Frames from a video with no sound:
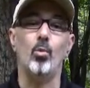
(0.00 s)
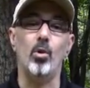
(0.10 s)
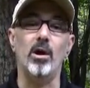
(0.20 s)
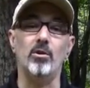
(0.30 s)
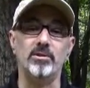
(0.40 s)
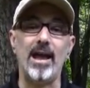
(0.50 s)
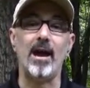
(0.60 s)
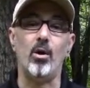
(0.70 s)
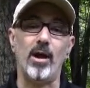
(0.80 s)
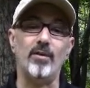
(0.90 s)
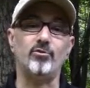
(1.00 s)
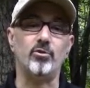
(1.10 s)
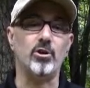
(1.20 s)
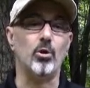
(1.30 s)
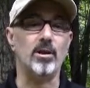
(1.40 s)
Well, now,
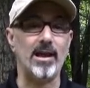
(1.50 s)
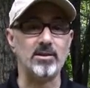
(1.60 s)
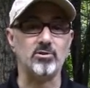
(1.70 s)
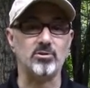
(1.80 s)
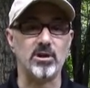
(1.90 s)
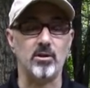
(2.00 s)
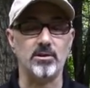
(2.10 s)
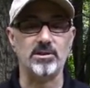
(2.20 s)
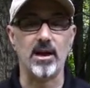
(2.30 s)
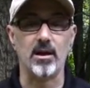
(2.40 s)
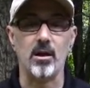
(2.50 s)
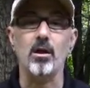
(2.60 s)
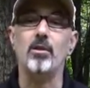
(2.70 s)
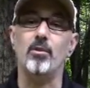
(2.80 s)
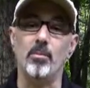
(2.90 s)
after the Orlando terror attack,
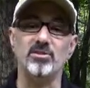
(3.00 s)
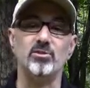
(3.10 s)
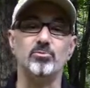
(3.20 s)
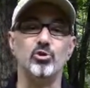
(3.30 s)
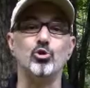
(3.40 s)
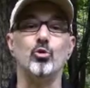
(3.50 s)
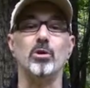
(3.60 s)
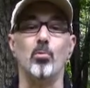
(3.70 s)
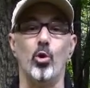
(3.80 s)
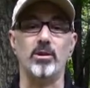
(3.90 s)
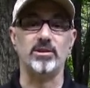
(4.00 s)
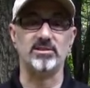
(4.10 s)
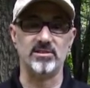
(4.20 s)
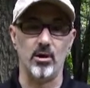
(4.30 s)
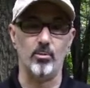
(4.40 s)
the Muslims are doing more than
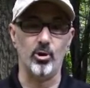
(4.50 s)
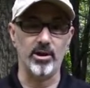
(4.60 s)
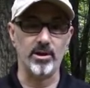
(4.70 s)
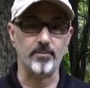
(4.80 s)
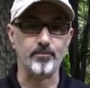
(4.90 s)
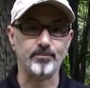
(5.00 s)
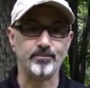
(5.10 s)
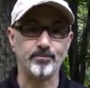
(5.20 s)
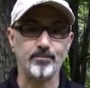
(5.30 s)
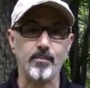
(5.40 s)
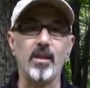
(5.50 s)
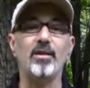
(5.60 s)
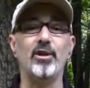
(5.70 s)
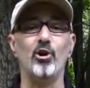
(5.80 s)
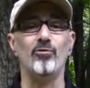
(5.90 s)
celebrating.
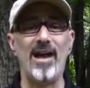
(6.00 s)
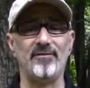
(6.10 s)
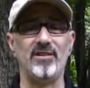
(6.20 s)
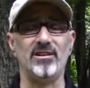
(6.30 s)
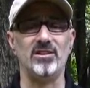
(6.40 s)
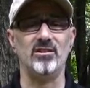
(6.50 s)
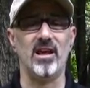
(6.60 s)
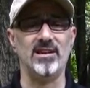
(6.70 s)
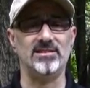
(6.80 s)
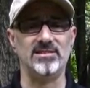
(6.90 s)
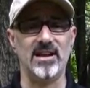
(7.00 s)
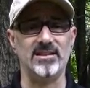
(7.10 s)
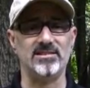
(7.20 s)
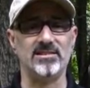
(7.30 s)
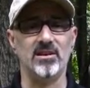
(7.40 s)
They're laughing at the United
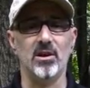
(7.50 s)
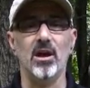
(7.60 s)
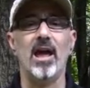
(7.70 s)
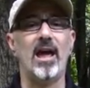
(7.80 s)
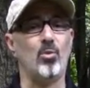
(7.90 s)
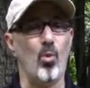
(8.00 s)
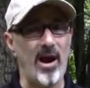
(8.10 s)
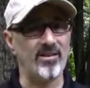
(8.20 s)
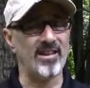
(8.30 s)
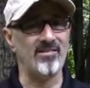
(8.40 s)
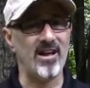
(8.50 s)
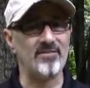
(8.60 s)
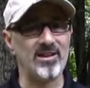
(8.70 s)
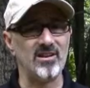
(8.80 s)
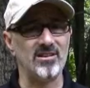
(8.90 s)
States. And why are they
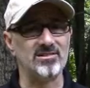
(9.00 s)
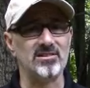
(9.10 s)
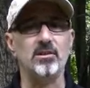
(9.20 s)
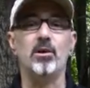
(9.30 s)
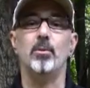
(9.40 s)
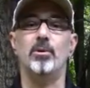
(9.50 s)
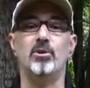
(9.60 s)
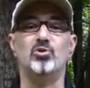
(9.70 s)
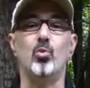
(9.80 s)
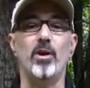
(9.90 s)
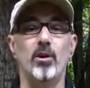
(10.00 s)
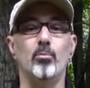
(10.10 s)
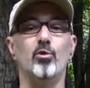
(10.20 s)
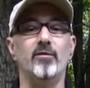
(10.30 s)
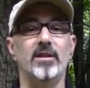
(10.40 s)
laughing at us? Because we are
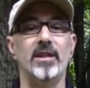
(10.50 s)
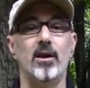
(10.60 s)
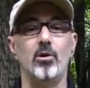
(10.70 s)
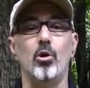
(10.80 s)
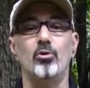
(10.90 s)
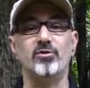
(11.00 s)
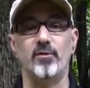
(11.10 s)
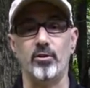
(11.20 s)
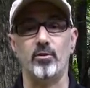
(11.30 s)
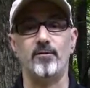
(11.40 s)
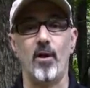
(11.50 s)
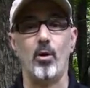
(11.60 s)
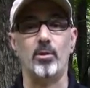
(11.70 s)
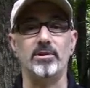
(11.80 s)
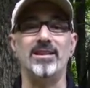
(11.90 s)
moving their goals further
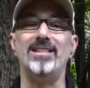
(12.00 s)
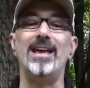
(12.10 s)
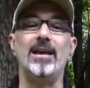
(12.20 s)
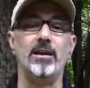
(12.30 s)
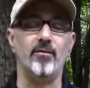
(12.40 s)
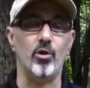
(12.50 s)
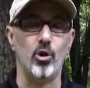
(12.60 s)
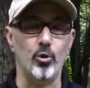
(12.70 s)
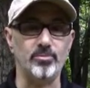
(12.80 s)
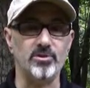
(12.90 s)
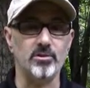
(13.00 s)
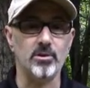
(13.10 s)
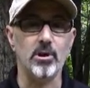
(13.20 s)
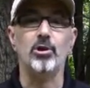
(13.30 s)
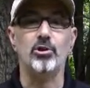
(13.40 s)
forward than they had ever hoped.
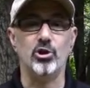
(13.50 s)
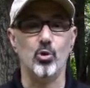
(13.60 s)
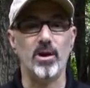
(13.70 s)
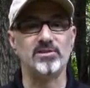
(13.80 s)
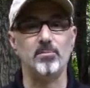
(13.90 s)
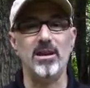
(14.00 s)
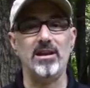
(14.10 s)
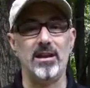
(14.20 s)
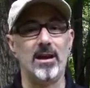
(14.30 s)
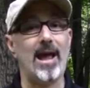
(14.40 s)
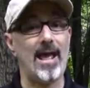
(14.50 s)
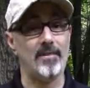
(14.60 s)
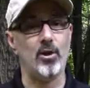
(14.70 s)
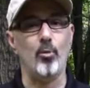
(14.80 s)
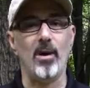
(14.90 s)
The U.S. media
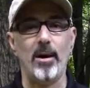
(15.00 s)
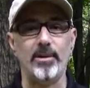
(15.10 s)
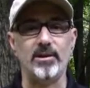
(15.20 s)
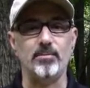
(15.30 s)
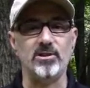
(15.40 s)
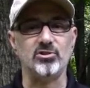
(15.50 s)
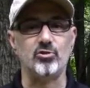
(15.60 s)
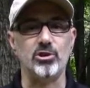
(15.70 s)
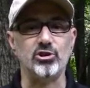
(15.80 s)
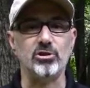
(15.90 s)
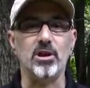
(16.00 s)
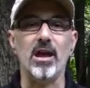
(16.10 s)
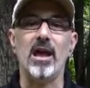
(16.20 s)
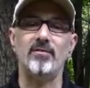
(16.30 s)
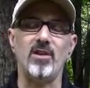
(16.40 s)
and the Obama administration
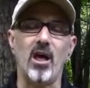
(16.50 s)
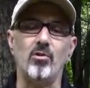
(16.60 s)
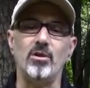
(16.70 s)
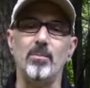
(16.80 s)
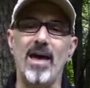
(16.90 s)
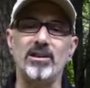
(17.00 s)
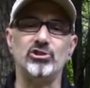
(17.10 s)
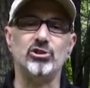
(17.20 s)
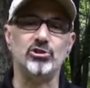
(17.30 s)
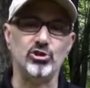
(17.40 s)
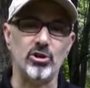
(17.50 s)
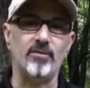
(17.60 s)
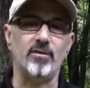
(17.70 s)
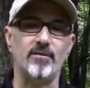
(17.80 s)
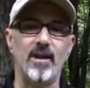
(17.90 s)
have not only managed to
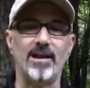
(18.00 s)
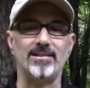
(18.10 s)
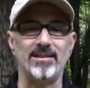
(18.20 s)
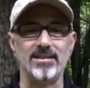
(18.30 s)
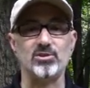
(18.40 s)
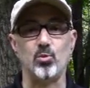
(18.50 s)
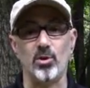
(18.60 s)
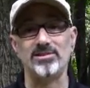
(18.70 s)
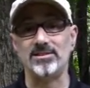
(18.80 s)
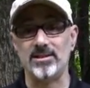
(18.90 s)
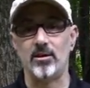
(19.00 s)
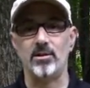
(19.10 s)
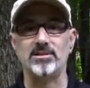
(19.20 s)
shove the fact that this was a terror